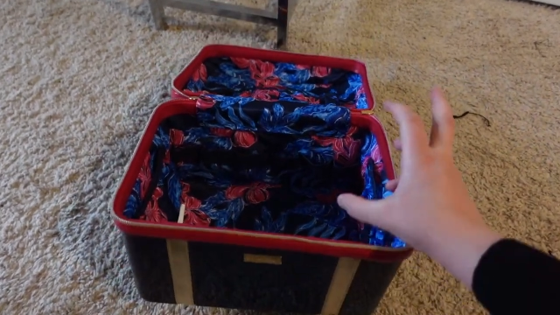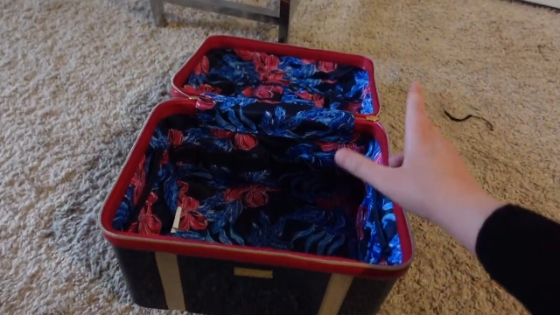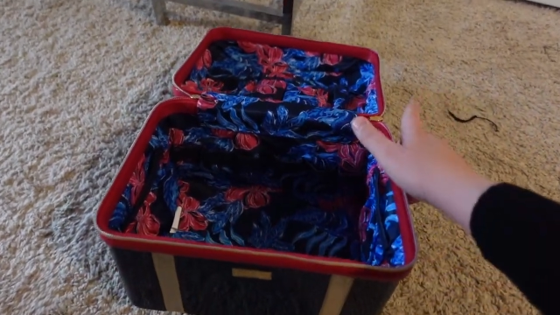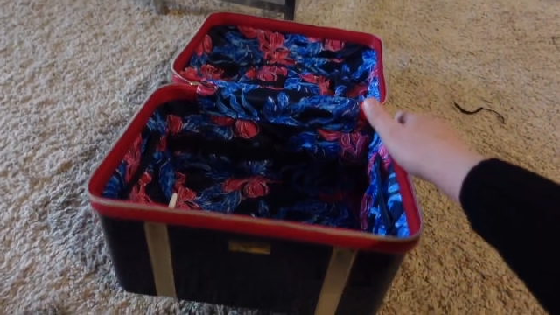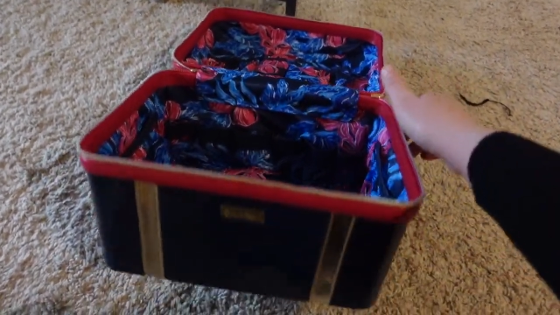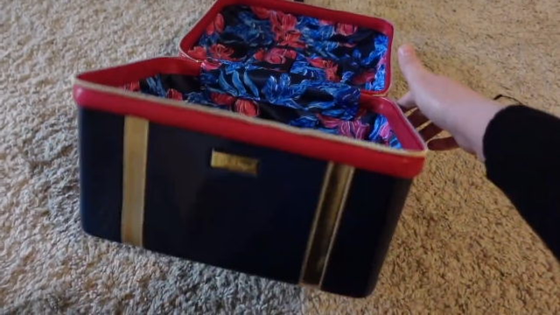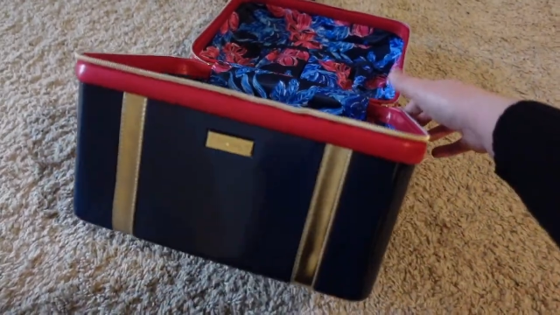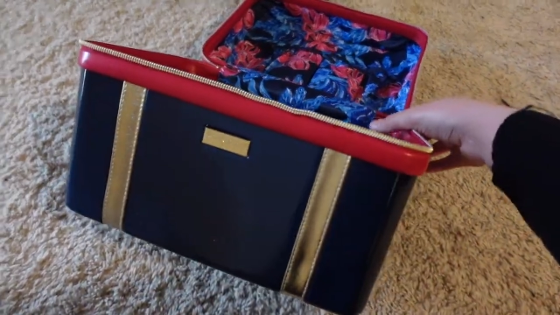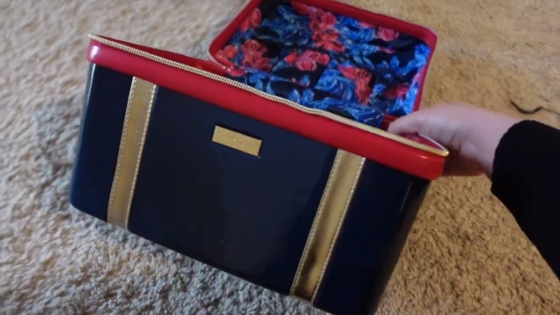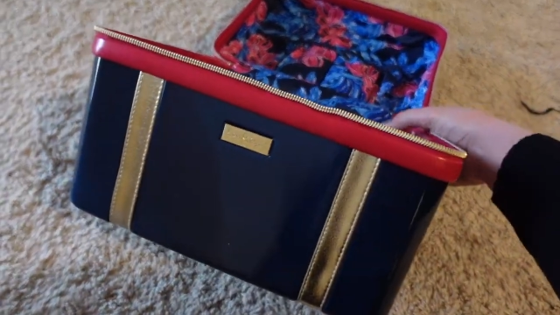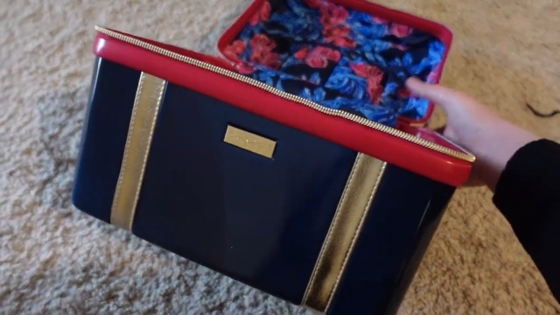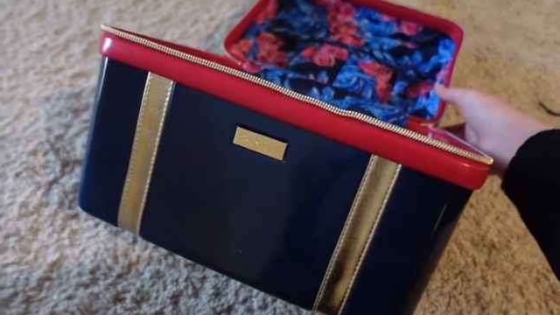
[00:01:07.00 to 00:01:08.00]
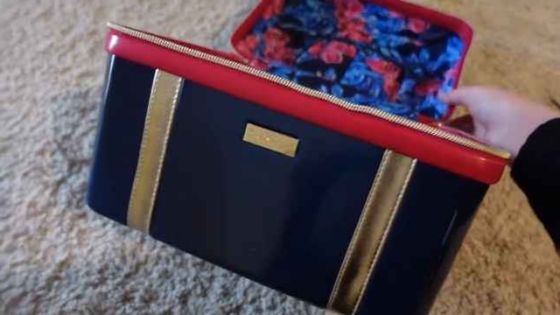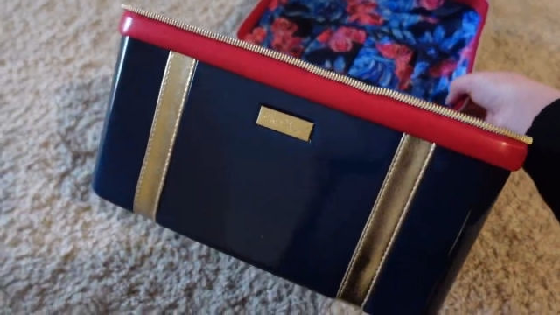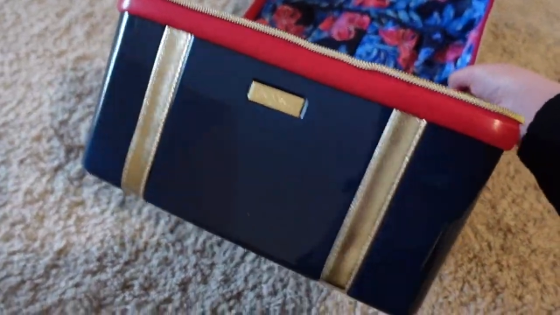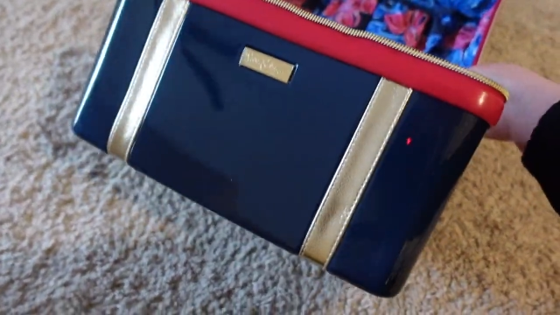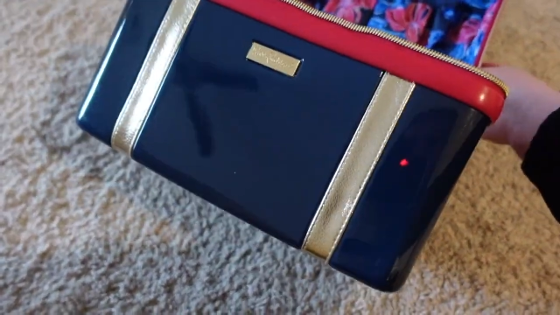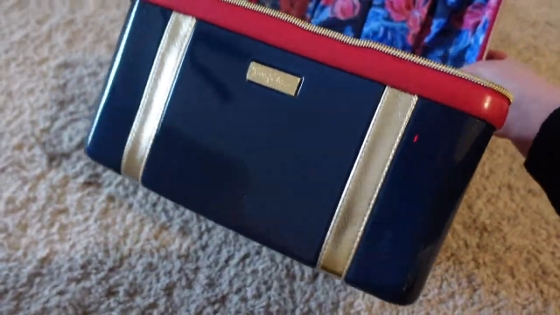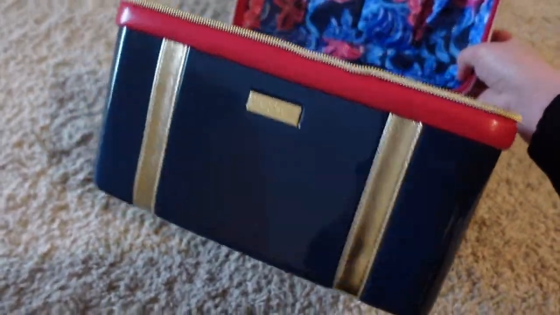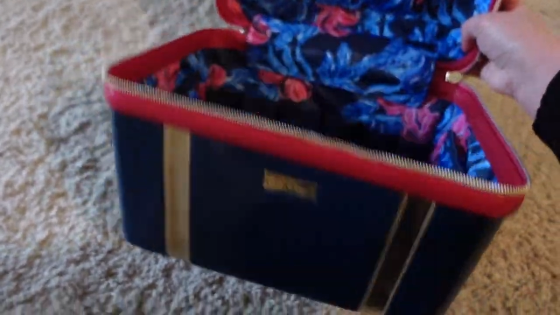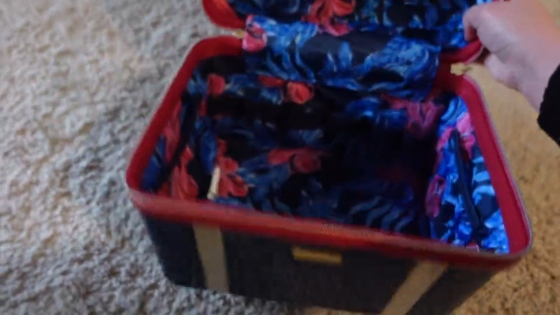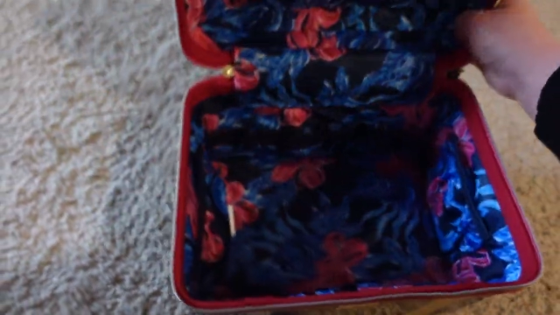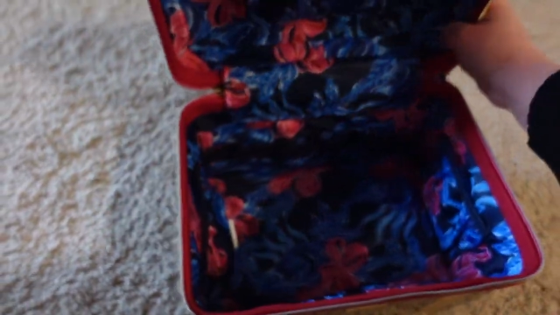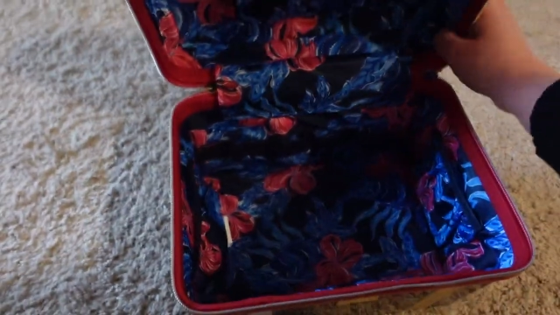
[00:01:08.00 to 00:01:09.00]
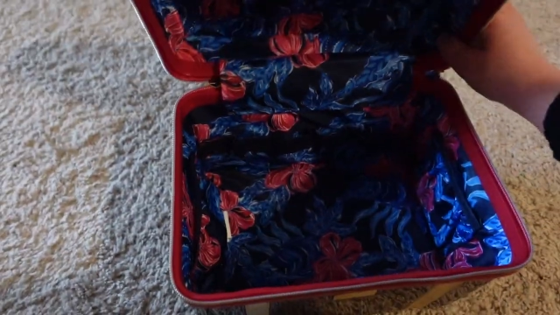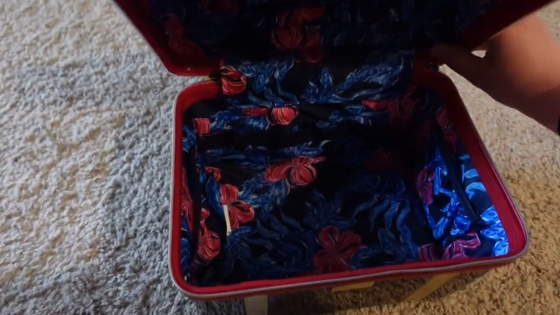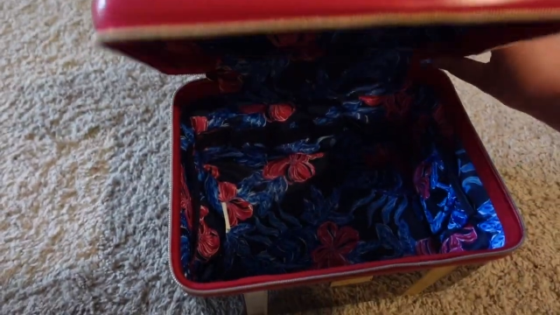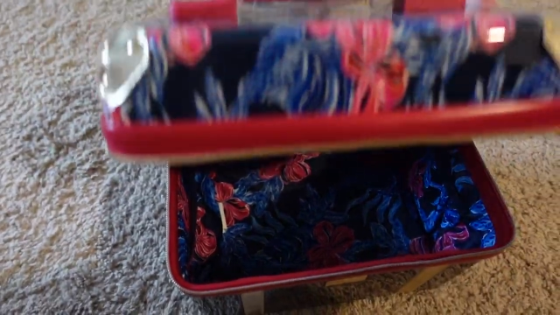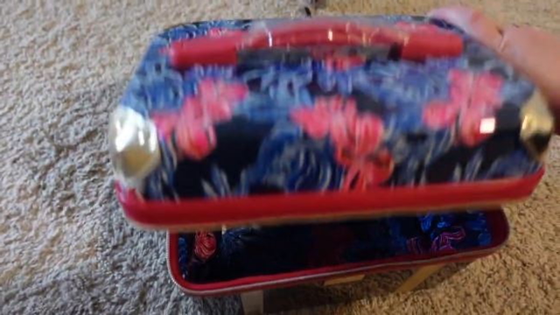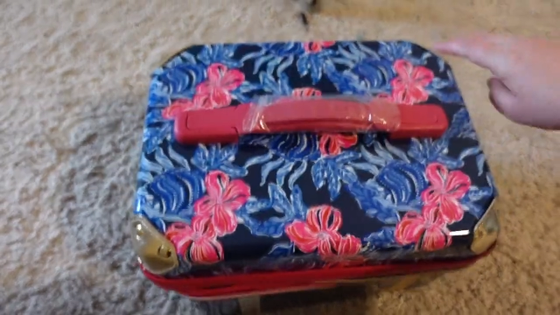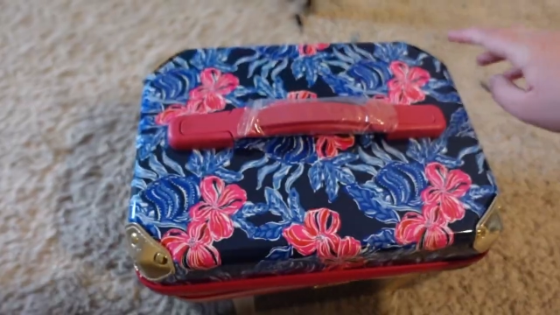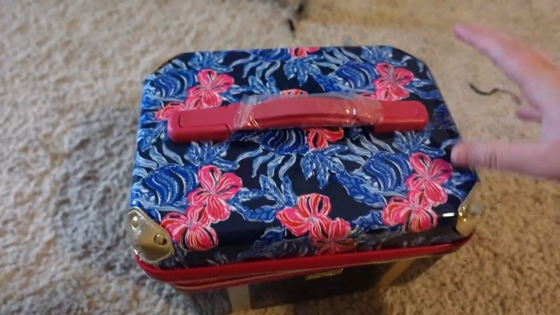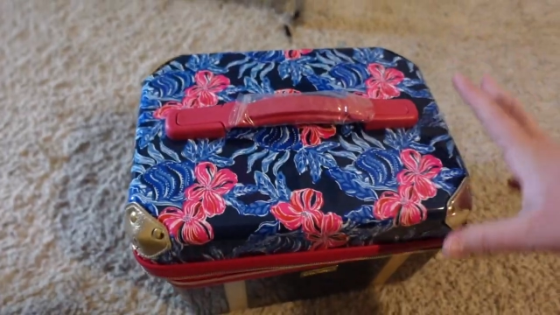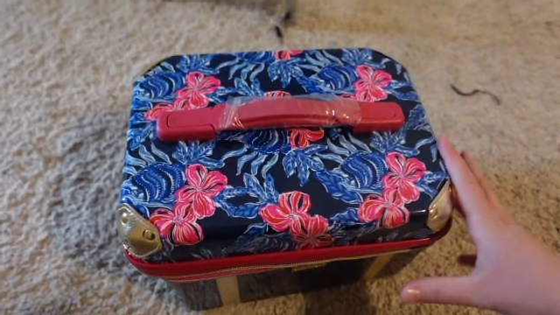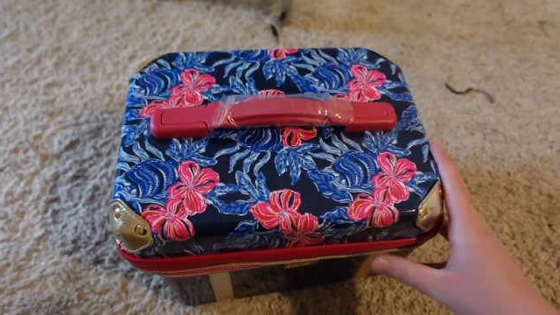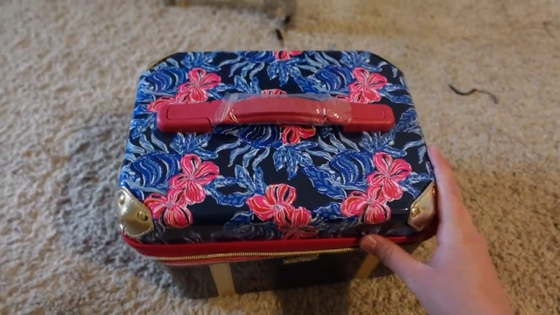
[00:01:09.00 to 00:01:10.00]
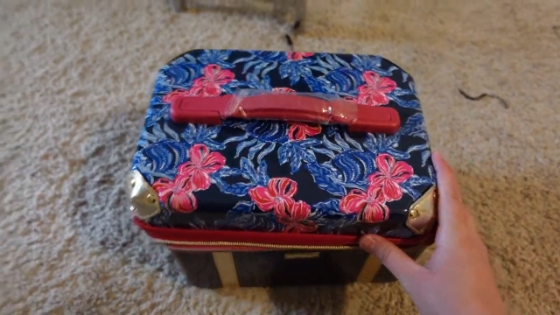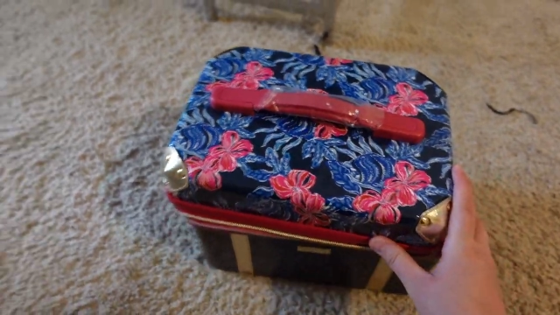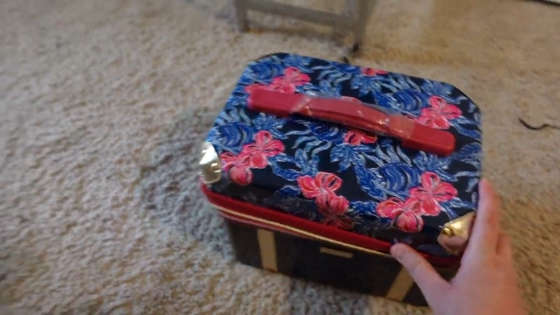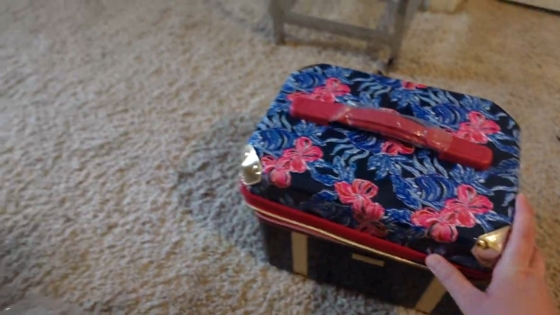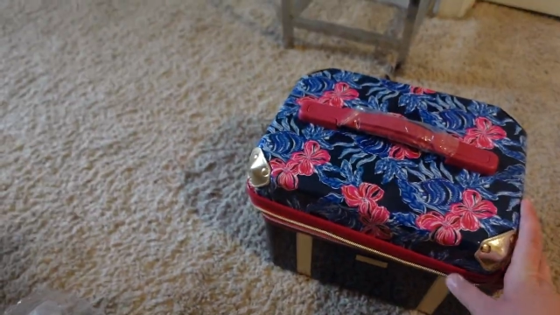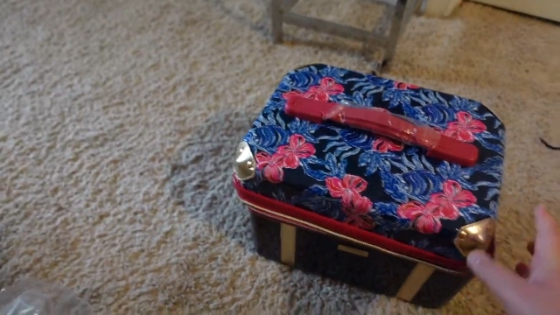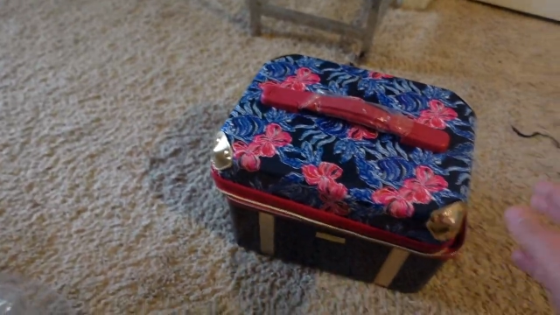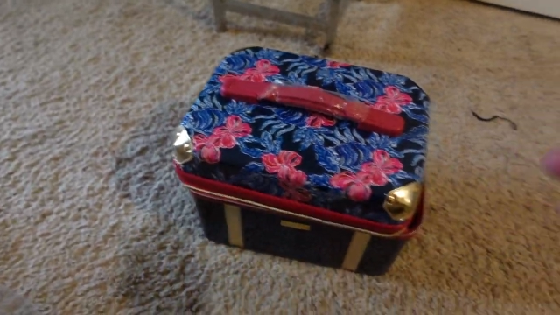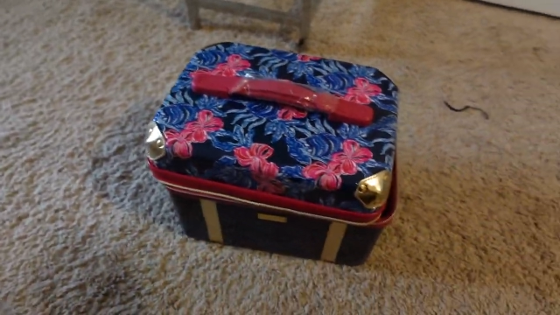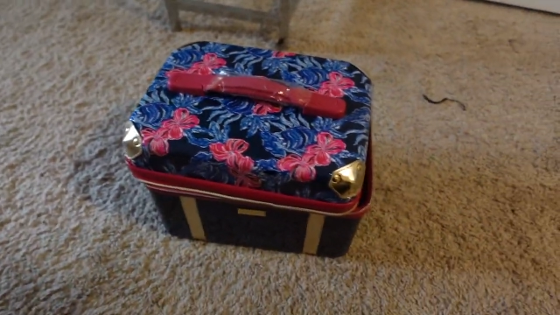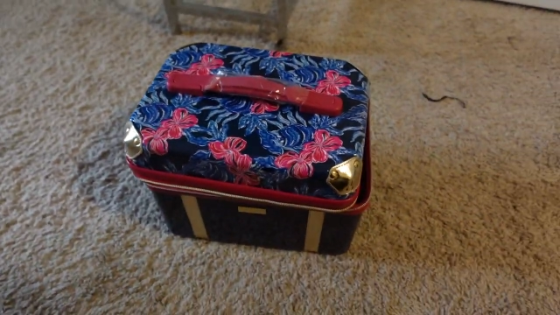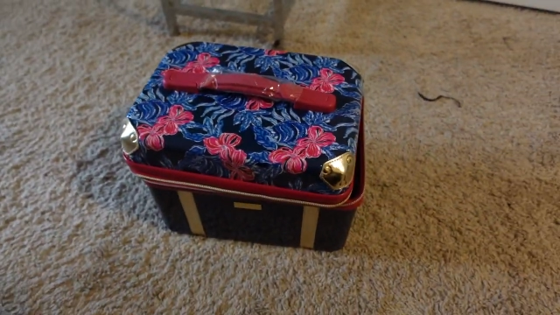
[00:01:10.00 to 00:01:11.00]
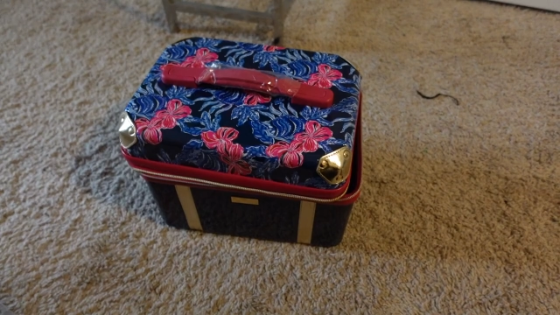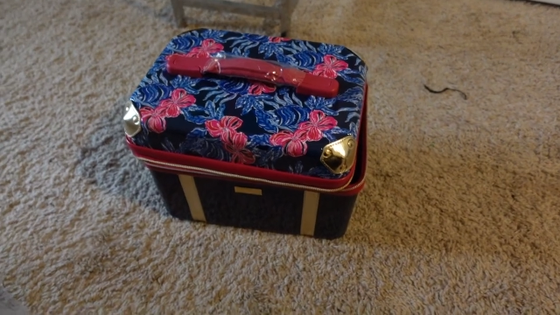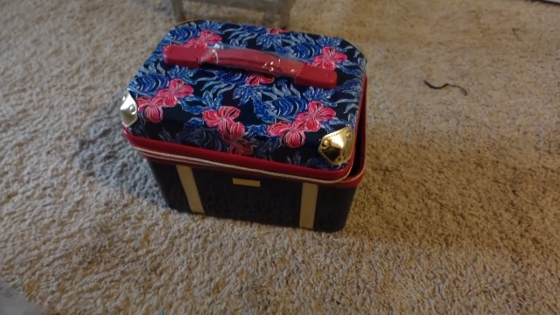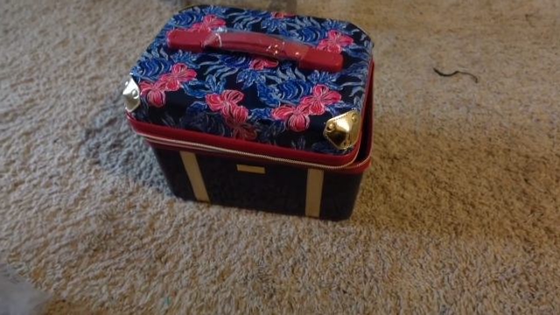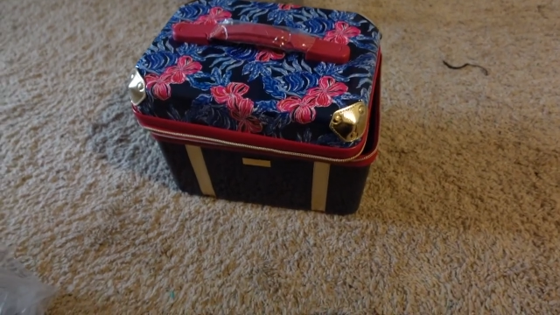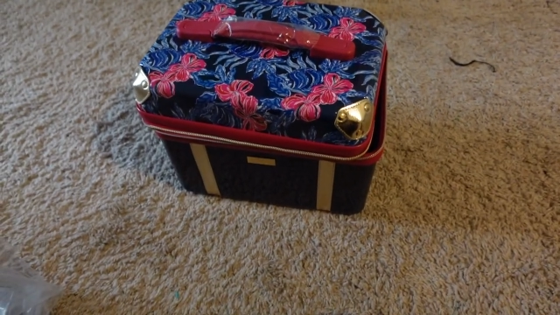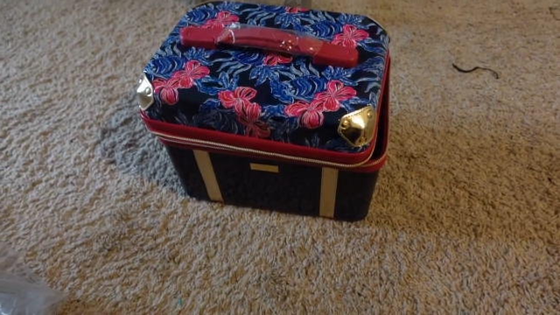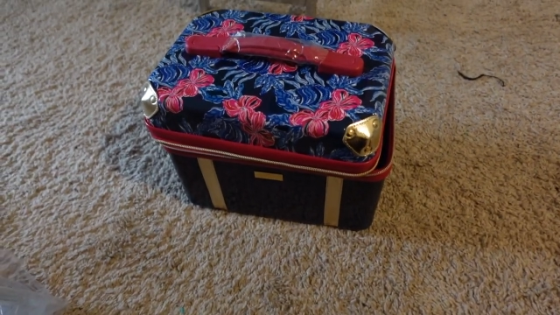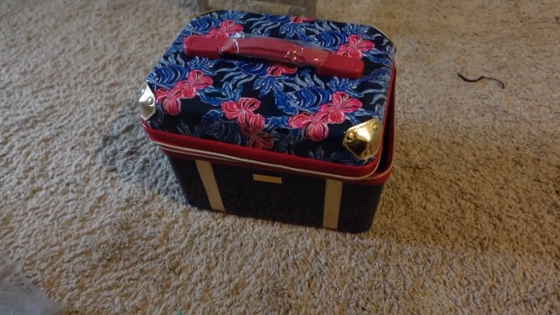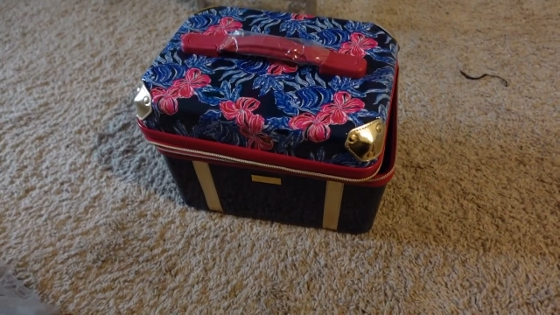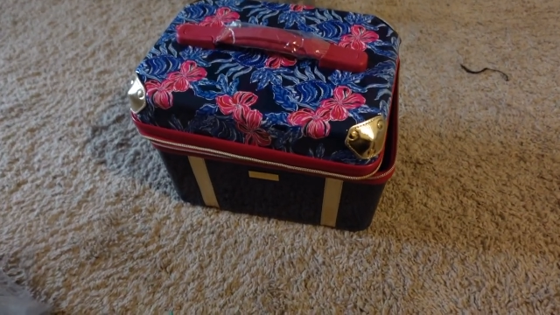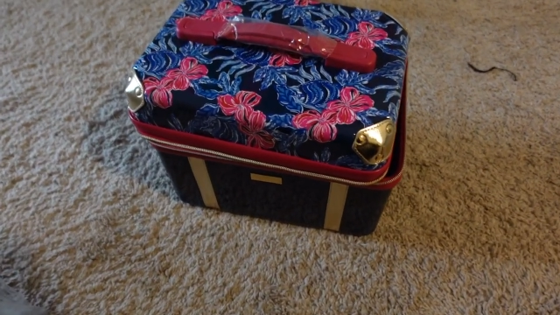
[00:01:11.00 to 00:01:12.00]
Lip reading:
[unreadable: no face in view]